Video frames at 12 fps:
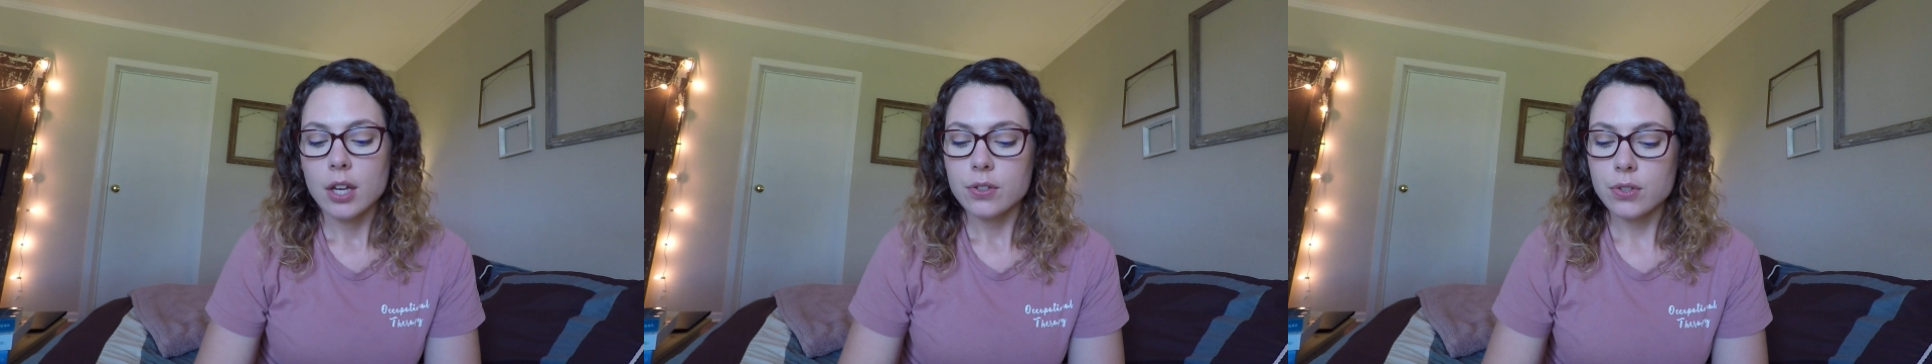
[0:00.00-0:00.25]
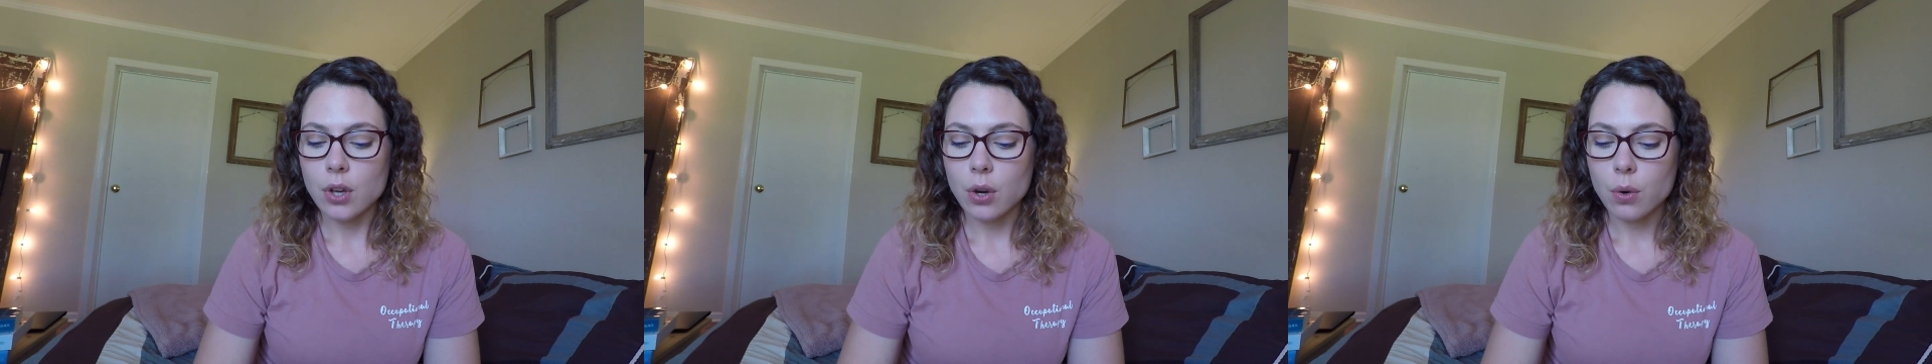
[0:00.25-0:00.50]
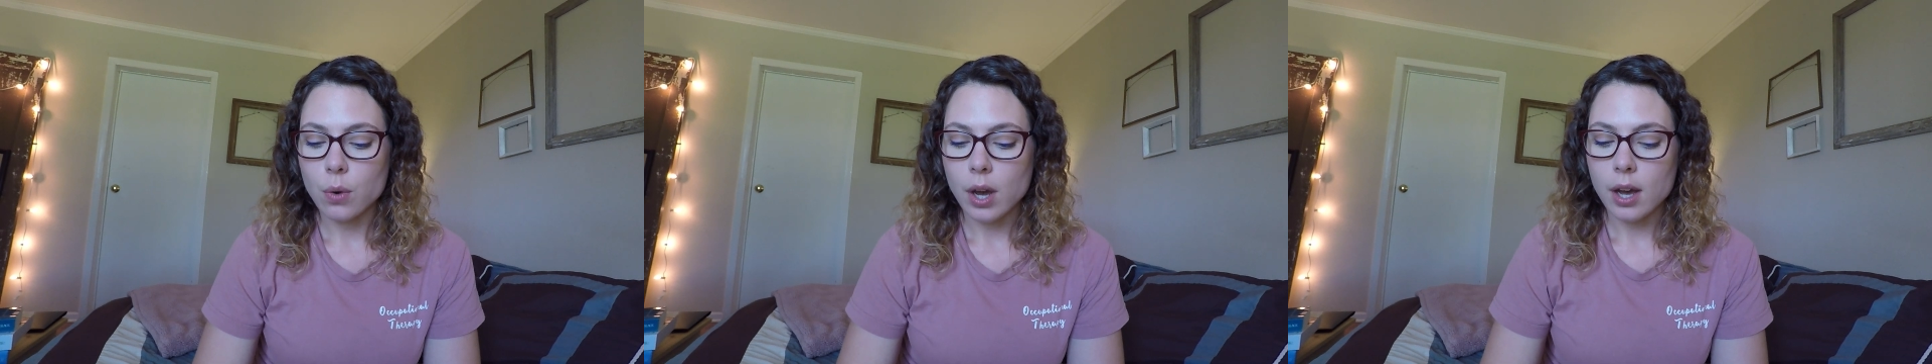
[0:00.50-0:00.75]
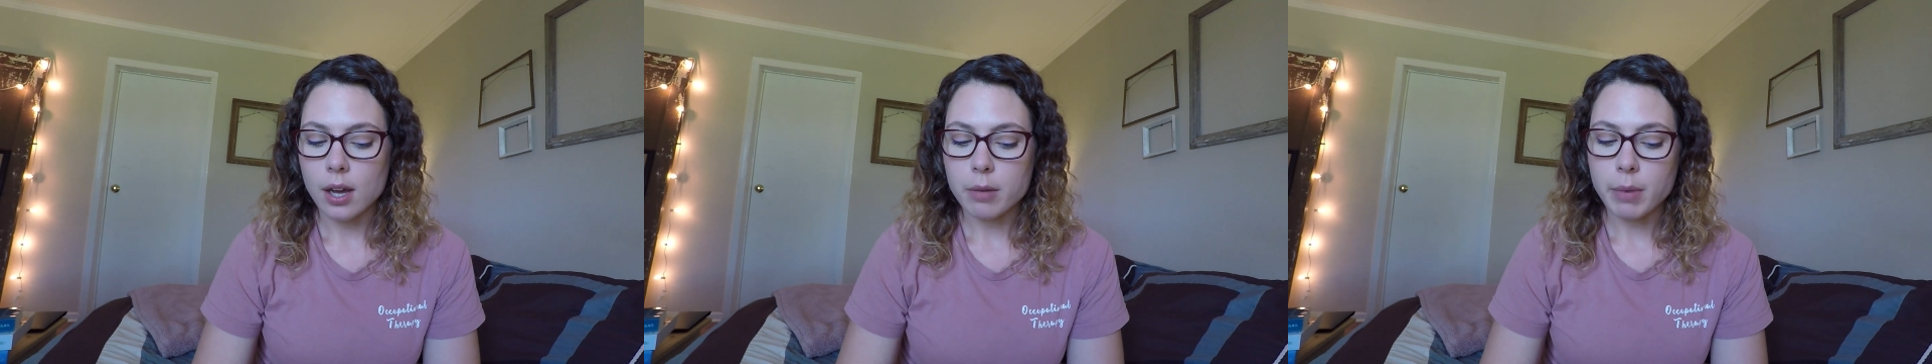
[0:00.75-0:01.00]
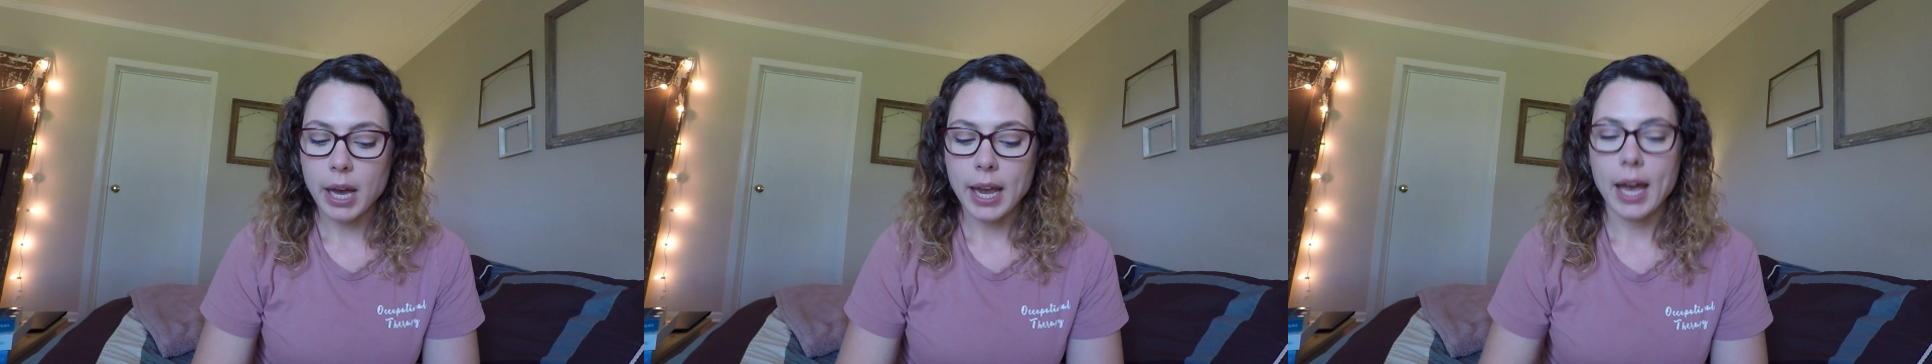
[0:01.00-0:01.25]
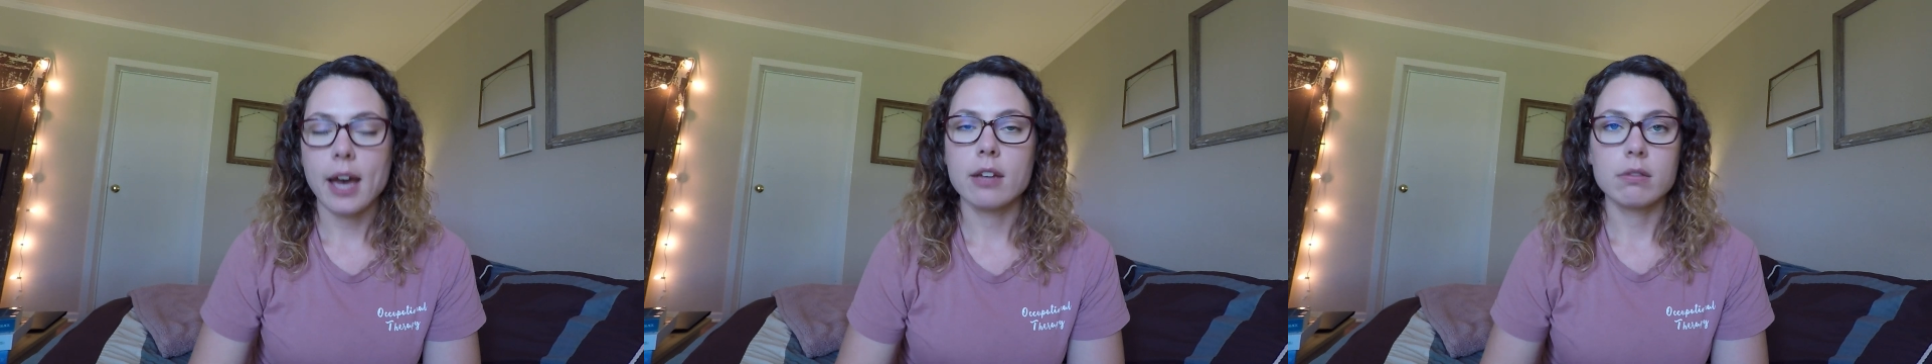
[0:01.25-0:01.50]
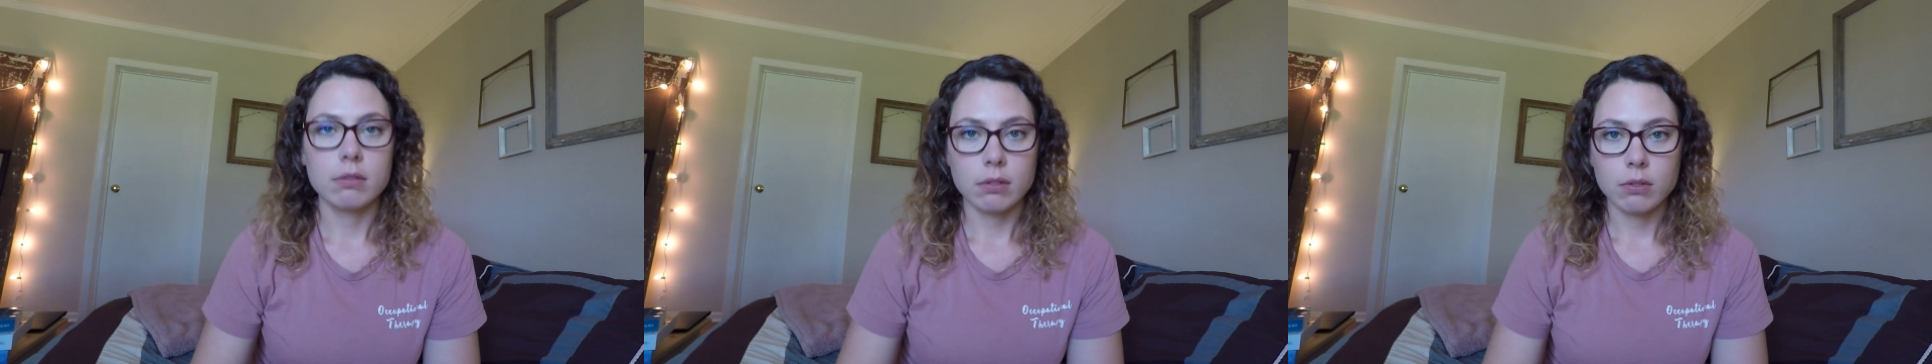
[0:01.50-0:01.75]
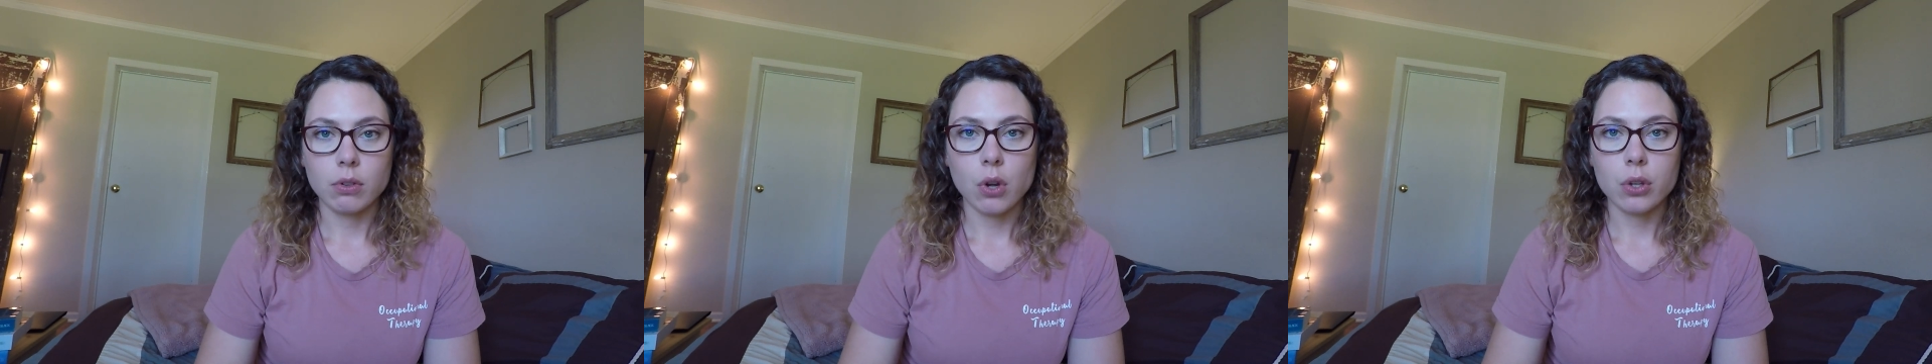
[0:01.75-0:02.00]
So I had
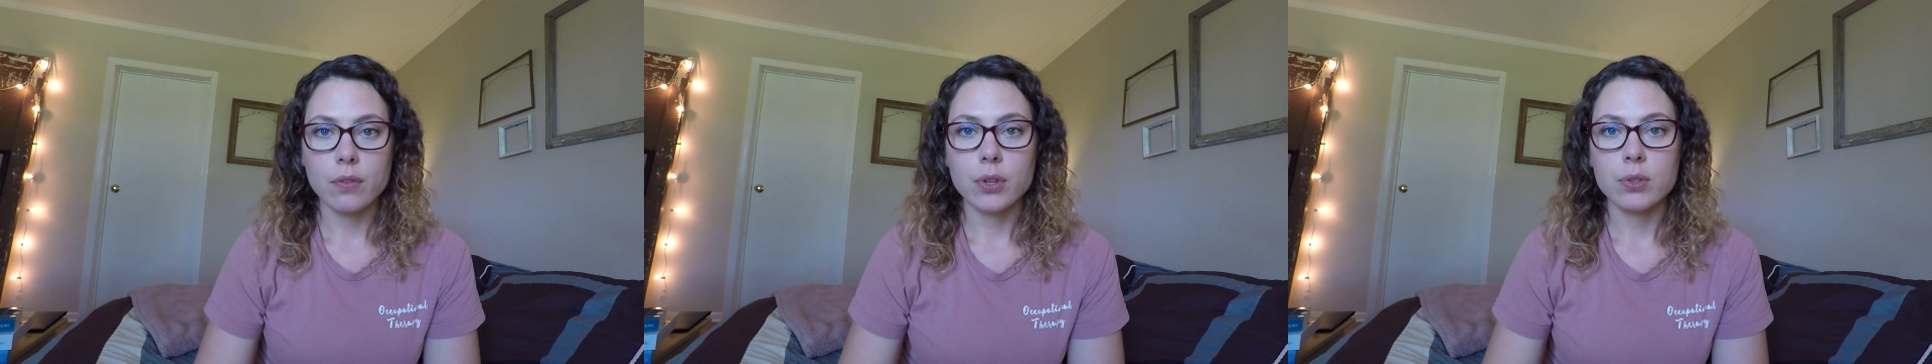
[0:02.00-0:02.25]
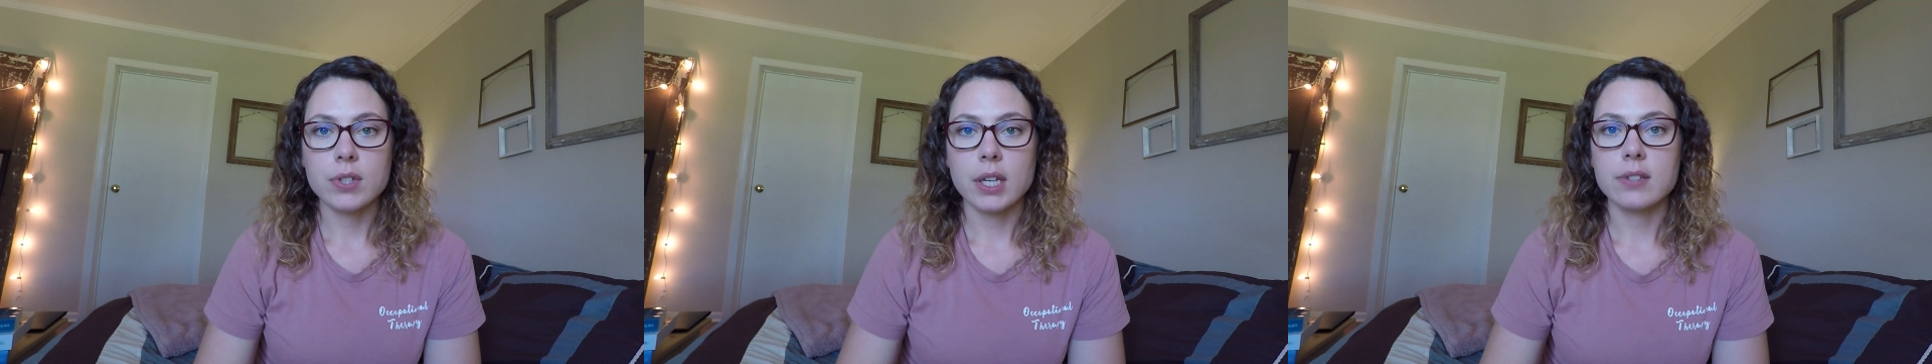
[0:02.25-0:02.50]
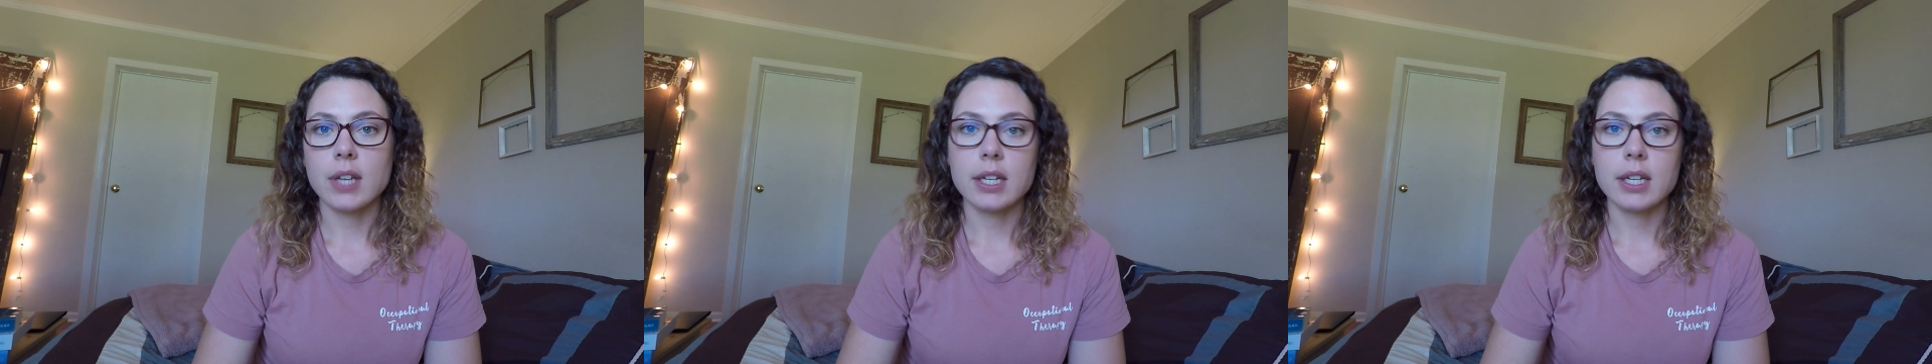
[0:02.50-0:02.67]
all of those things.